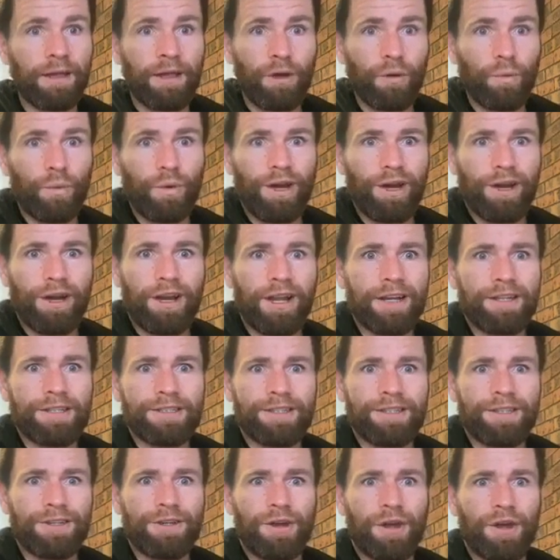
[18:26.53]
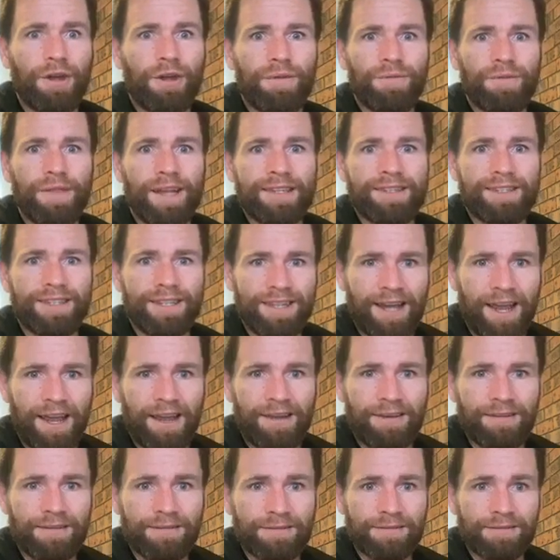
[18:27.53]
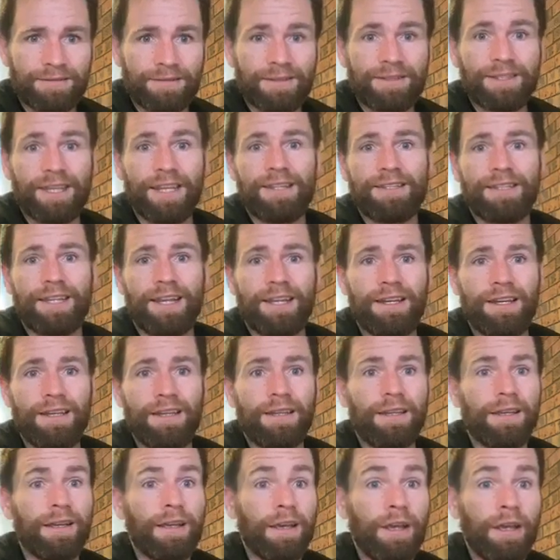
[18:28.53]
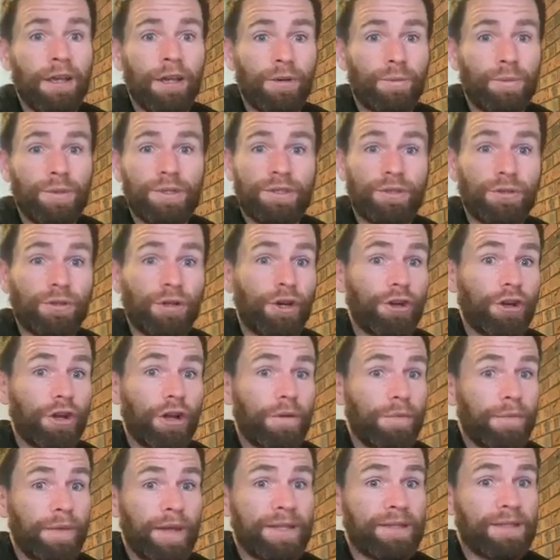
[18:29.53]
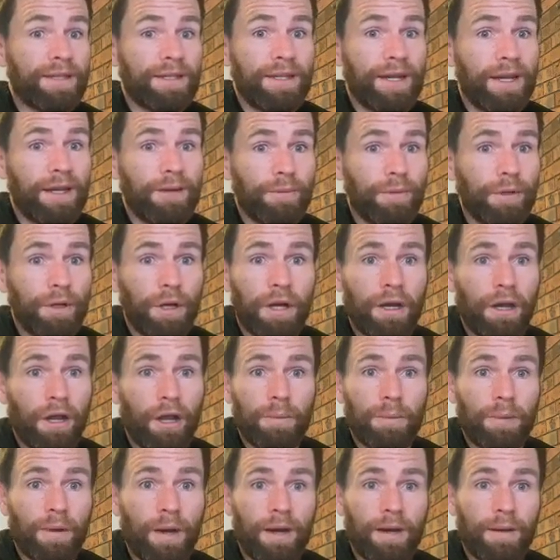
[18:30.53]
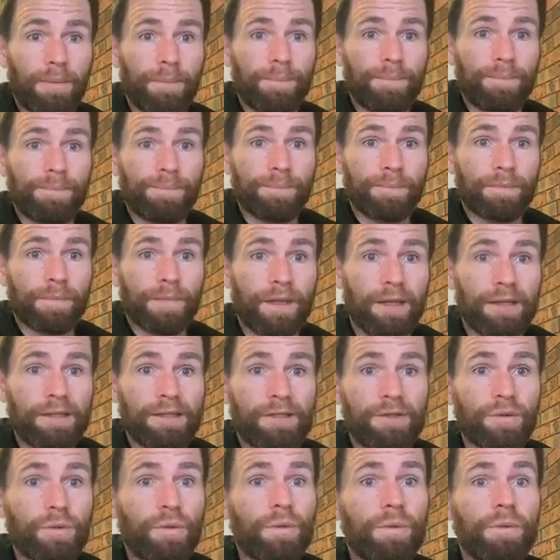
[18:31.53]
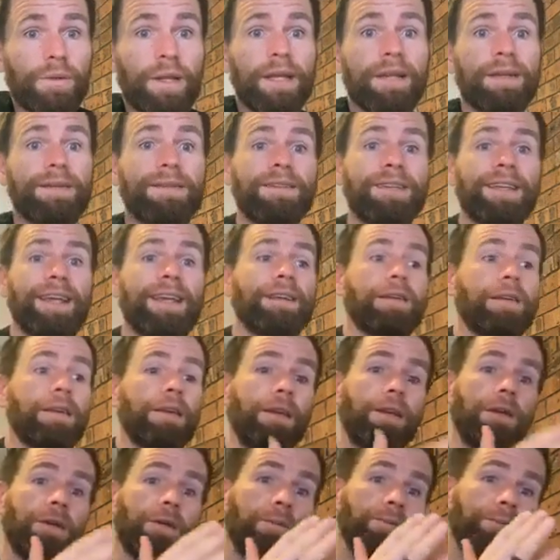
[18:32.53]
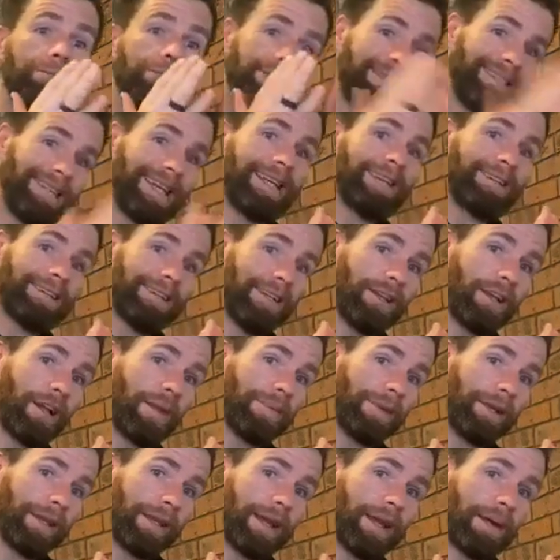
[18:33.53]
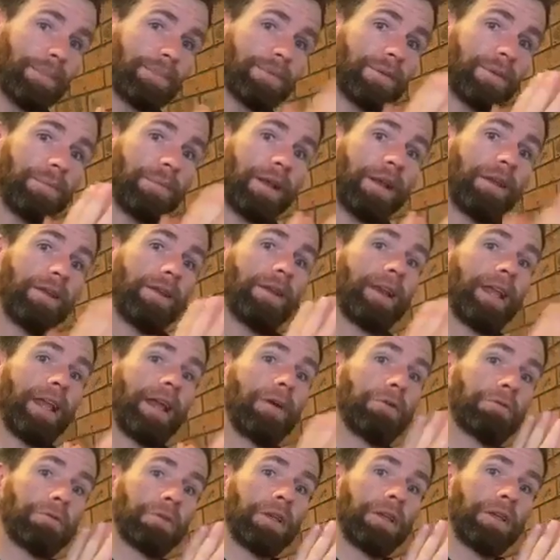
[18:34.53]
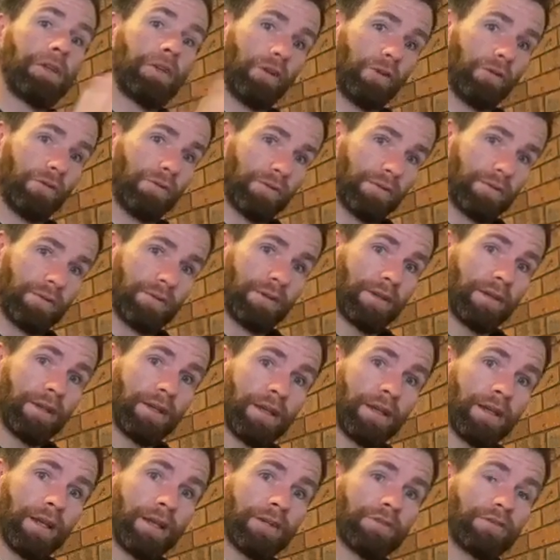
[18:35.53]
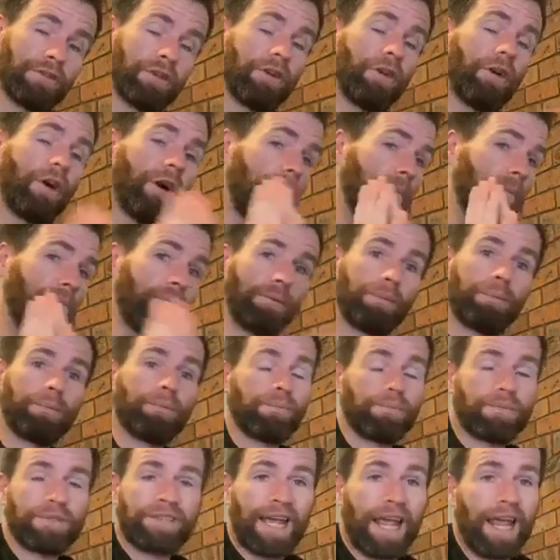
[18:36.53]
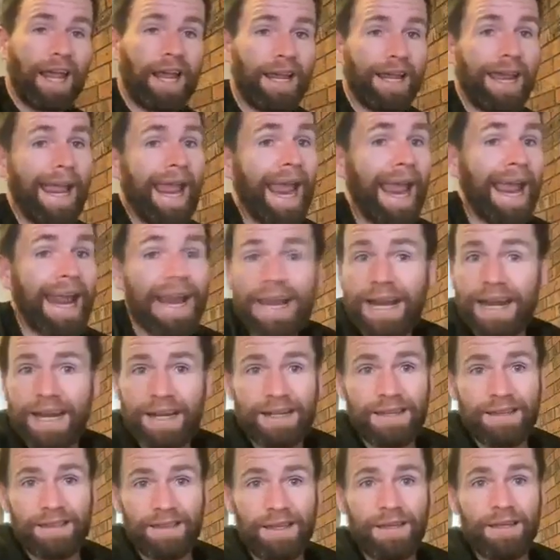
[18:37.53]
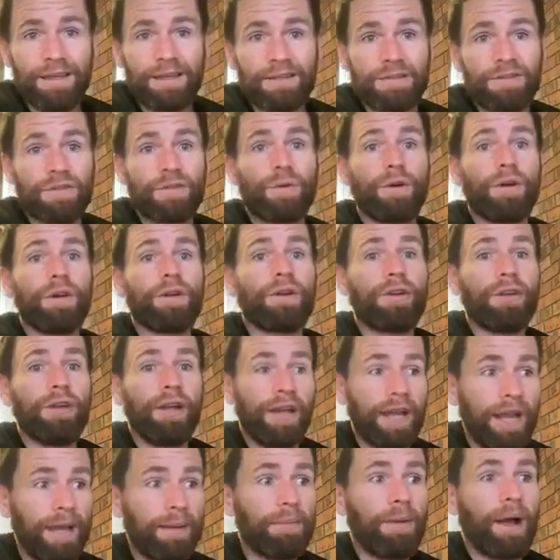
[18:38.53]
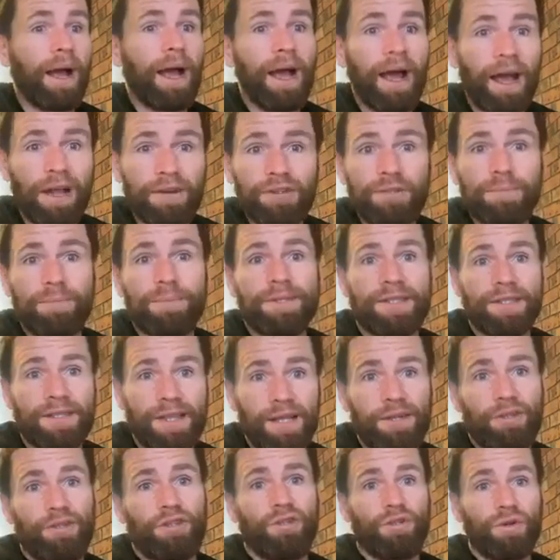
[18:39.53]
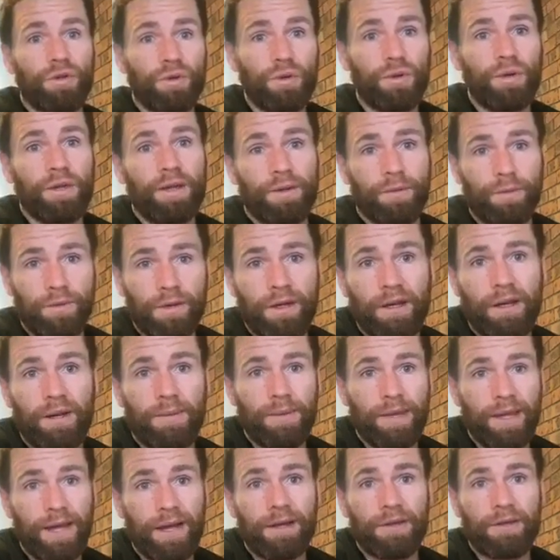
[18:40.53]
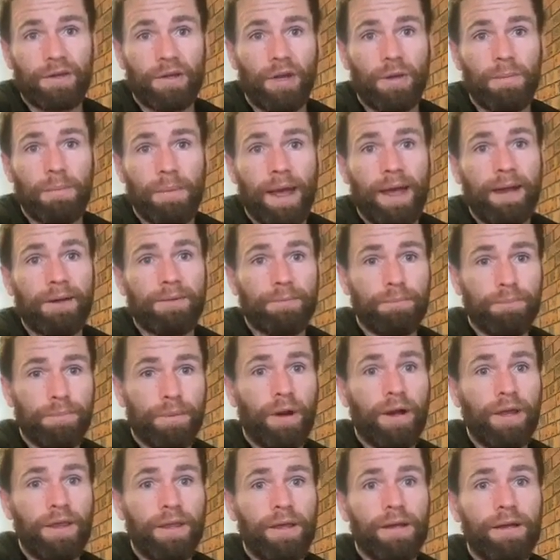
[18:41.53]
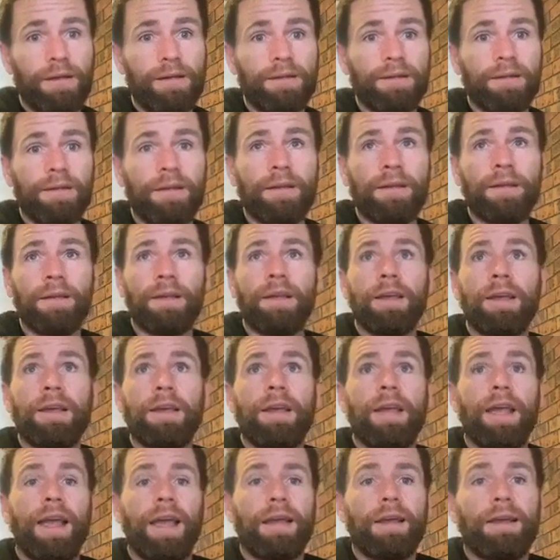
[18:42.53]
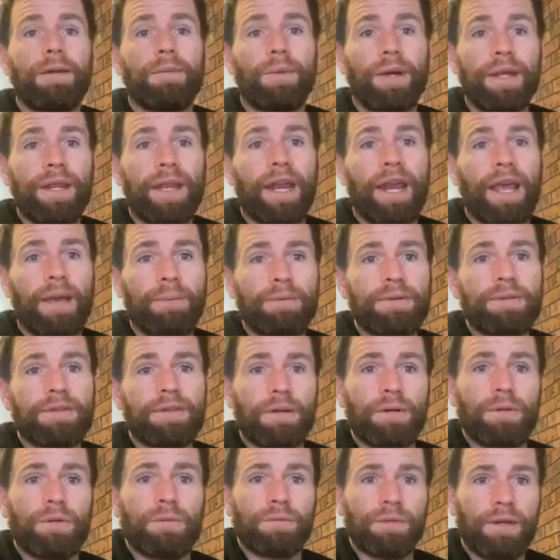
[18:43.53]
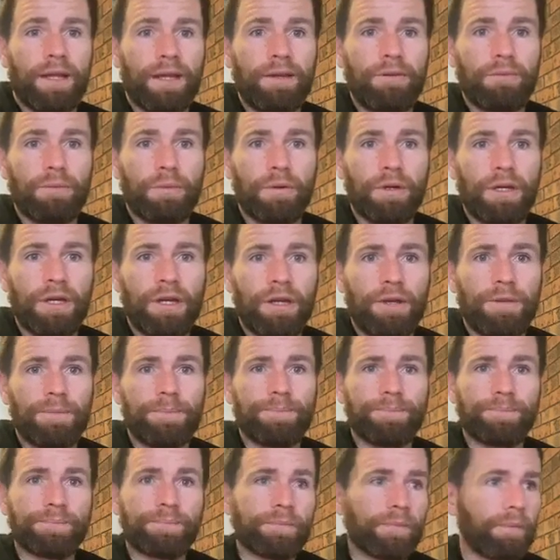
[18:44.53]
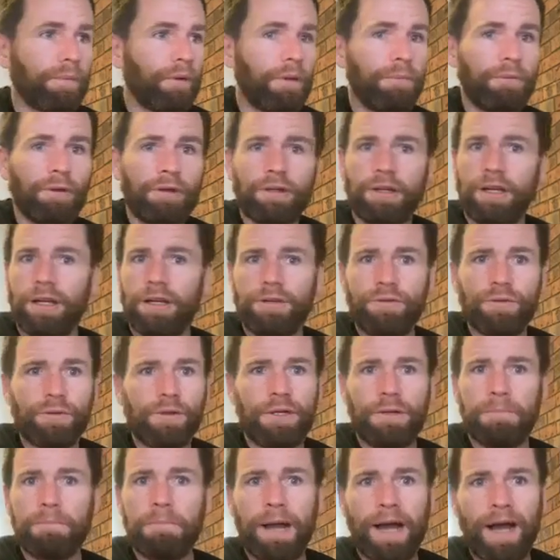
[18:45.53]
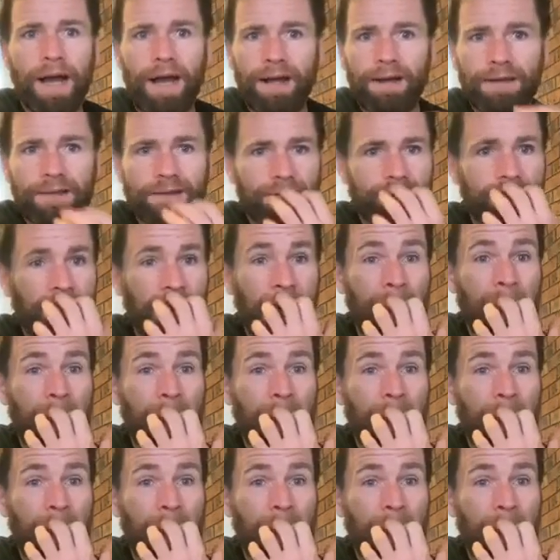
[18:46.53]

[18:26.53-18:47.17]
We don't actually know if that's the date. See, Sandy, we still don't know if that's the date we're going to open up. They're saying potentially opening up depending on how everything goes. So I'm not saying anything until I am 100% sure that we're going to be able to go back by then. And then when that happens, I'll let everybody know. But I'm not going to do it in parks.